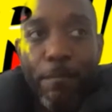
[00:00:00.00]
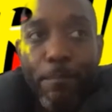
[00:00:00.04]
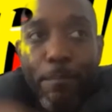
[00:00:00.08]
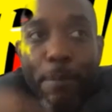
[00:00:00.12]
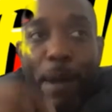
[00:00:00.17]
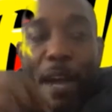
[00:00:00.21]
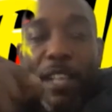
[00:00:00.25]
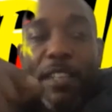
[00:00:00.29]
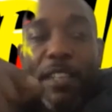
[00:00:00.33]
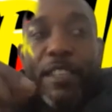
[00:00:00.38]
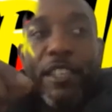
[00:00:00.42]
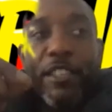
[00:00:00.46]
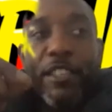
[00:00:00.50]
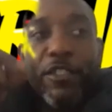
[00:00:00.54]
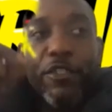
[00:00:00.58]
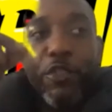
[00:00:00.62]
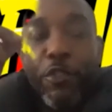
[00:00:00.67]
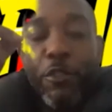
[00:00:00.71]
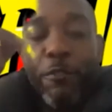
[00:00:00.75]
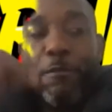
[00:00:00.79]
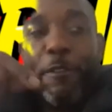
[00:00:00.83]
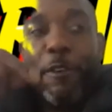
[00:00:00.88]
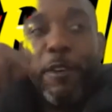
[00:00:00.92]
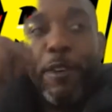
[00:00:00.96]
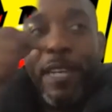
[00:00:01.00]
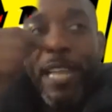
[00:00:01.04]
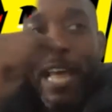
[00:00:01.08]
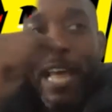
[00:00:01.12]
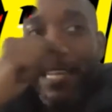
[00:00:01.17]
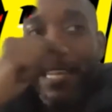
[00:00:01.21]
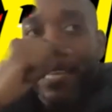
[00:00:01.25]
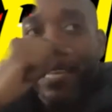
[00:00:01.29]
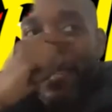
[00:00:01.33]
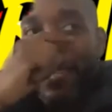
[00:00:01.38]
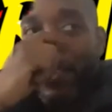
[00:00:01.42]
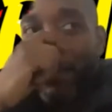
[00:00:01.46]
But do you feel
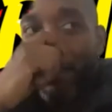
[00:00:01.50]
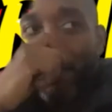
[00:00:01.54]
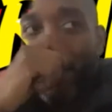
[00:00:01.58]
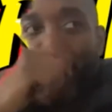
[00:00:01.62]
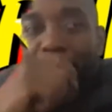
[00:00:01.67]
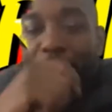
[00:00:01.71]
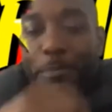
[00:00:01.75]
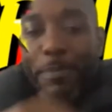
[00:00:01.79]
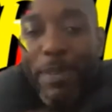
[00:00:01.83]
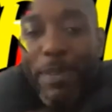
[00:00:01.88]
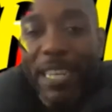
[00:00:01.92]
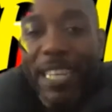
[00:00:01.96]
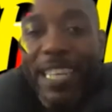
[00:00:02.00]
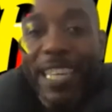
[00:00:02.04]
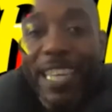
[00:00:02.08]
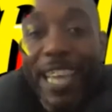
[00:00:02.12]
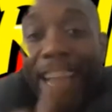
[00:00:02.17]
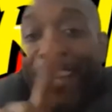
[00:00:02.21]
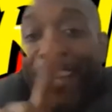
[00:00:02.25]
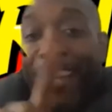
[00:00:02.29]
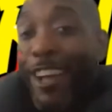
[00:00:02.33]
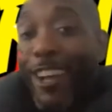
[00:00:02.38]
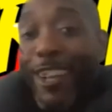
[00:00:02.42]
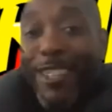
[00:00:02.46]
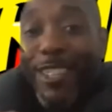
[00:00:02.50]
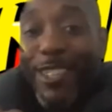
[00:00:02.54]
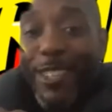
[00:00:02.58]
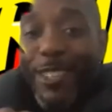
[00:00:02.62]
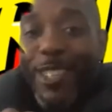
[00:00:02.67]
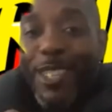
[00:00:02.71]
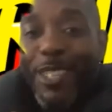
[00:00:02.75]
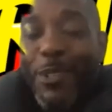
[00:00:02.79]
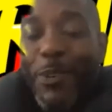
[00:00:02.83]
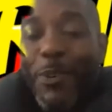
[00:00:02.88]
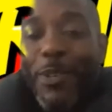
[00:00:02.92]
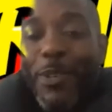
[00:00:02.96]
that there's a possibility? And I ask you
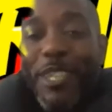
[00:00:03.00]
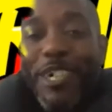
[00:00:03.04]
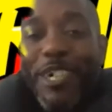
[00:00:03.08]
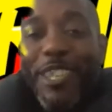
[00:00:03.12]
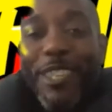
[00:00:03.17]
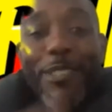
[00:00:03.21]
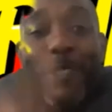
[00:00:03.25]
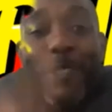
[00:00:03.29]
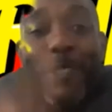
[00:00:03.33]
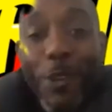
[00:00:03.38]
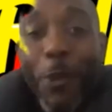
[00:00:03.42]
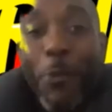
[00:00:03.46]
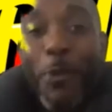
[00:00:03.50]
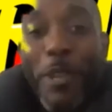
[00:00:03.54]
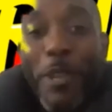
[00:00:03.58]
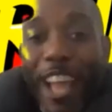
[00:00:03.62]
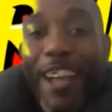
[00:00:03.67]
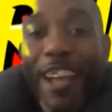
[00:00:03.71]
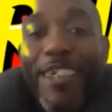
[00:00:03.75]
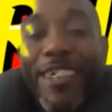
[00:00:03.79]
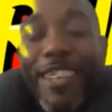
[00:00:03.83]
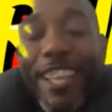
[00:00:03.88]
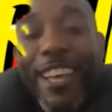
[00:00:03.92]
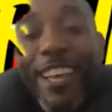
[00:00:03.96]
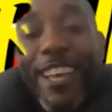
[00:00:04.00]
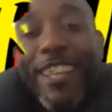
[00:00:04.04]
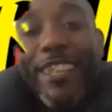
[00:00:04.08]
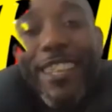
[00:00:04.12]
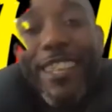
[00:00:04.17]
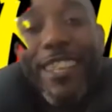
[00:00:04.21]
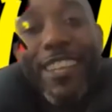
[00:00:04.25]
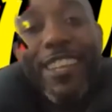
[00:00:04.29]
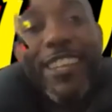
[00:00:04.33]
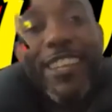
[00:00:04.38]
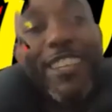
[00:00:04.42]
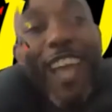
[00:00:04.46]
this question, knowing that the,
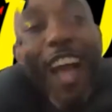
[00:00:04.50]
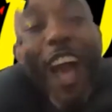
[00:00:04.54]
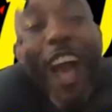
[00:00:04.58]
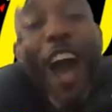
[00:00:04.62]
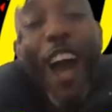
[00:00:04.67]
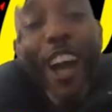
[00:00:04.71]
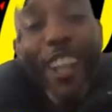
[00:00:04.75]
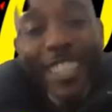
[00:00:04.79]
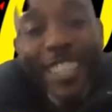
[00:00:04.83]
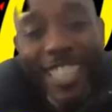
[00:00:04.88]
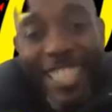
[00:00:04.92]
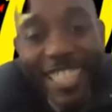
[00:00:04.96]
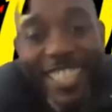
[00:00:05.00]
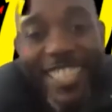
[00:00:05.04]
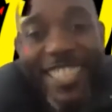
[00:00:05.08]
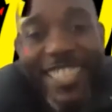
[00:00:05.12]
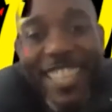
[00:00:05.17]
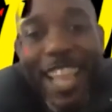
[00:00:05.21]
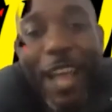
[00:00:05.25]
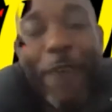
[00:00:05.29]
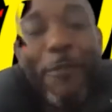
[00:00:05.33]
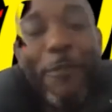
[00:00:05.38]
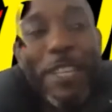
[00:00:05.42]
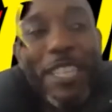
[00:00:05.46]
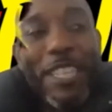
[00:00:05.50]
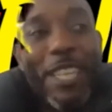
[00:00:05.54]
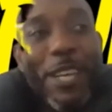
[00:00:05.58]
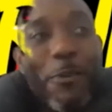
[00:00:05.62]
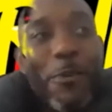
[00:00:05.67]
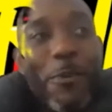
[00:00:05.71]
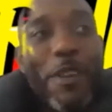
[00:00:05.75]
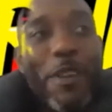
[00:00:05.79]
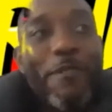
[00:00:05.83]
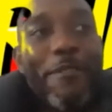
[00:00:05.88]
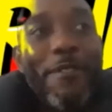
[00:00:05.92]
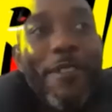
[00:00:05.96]
the, the artists that we deal
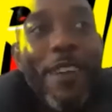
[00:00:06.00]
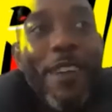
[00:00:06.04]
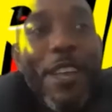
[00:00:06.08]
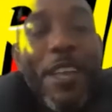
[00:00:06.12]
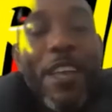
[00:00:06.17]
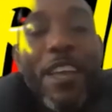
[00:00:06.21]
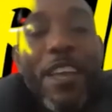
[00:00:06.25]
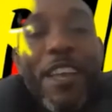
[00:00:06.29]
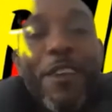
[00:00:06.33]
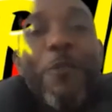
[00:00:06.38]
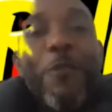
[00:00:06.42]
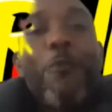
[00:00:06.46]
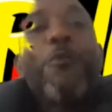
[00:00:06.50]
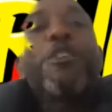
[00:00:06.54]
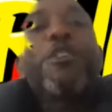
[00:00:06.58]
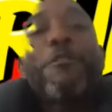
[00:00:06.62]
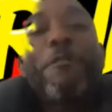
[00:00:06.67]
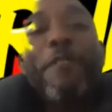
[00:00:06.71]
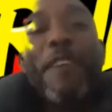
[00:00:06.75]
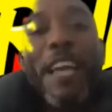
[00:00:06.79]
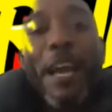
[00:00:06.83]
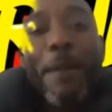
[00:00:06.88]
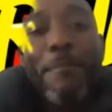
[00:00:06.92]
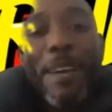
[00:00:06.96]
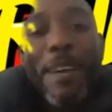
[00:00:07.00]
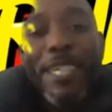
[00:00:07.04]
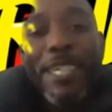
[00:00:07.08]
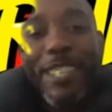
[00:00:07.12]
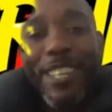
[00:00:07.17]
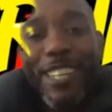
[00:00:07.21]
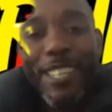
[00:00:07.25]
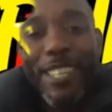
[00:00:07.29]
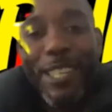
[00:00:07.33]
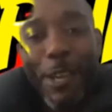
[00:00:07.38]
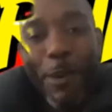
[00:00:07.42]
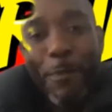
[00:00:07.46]
with, what do you think a man's
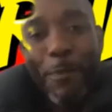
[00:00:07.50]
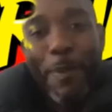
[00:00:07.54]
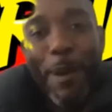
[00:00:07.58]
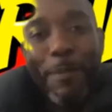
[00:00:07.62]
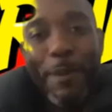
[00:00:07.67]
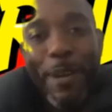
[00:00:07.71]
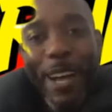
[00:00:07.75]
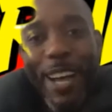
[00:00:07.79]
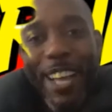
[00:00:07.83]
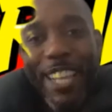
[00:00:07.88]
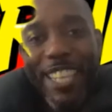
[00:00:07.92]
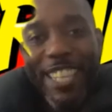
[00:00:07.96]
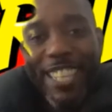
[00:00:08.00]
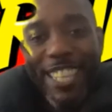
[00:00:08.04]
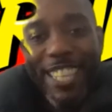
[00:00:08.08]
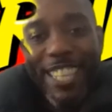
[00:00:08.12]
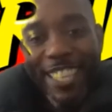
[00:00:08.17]
going to tell Popcaan?